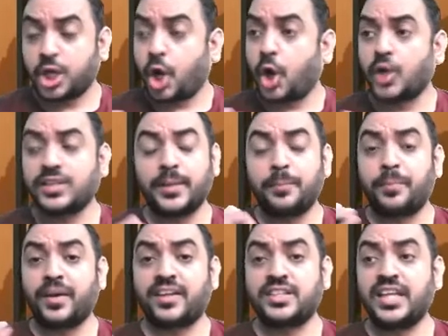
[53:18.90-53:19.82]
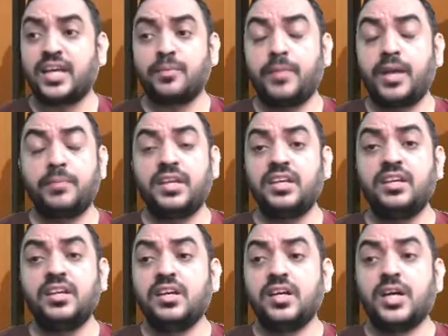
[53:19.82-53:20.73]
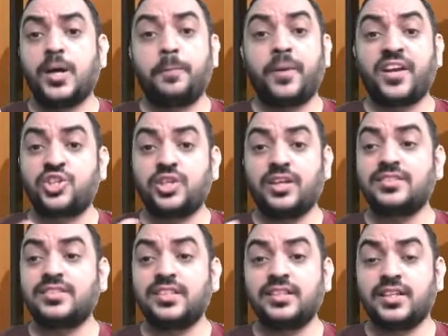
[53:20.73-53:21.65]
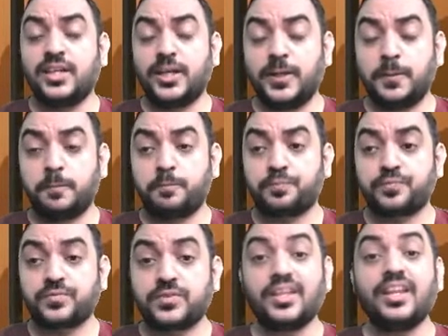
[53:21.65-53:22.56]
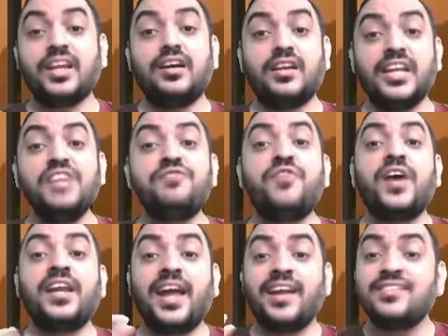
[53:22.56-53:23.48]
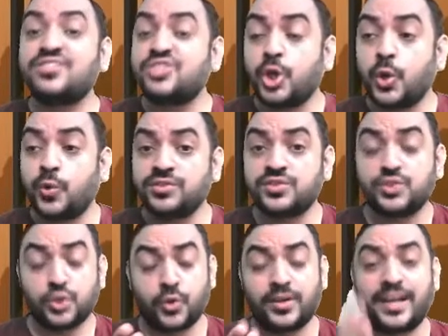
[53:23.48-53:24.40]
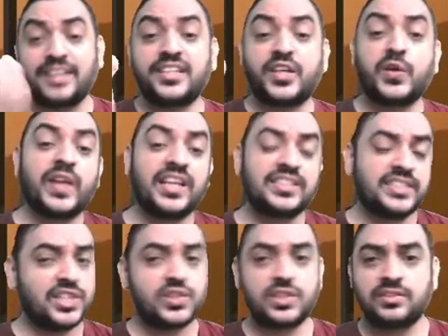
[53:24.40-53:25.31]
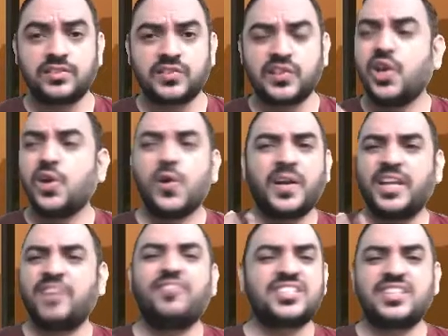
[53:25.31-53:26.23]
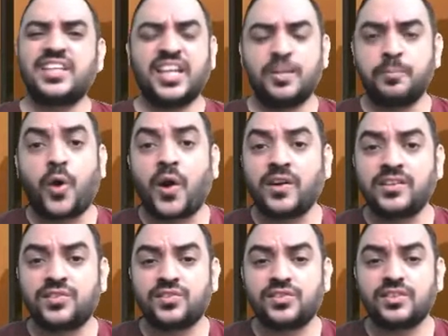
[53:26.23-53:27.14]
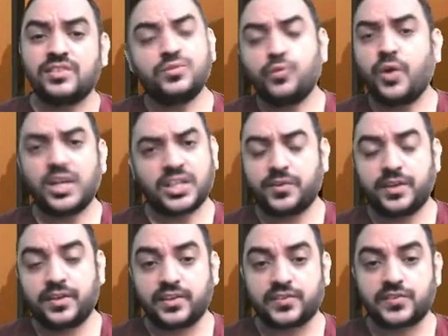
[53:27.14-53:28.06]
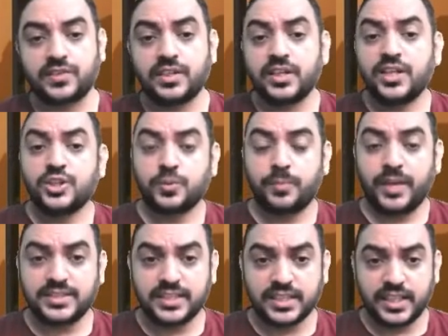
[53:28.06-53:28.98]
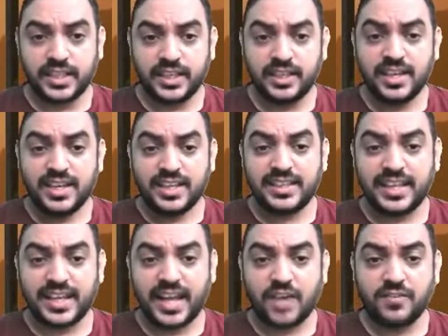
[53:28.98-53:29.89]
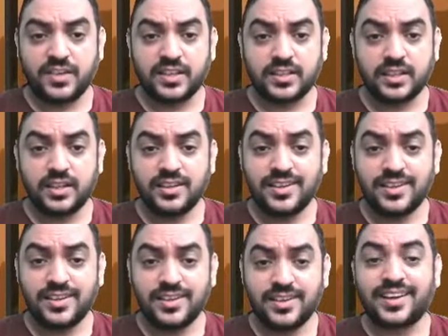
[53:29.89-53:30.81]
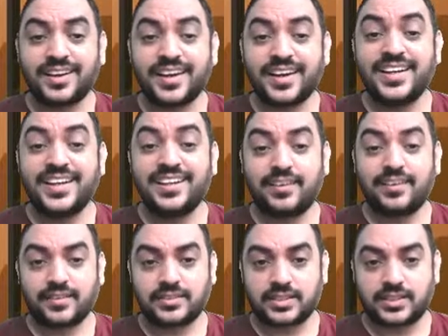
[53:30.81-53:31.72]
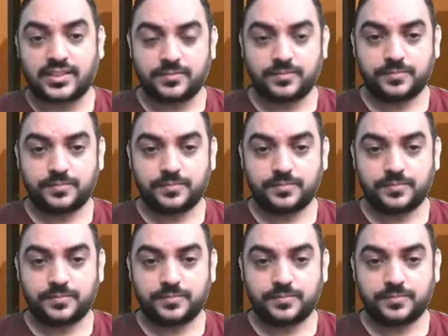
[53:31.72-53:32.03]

or they are maybe purchasing refinanced loans, debt securitizations, or investing in bonds, whatever it is. So basically, they're having the credit risk.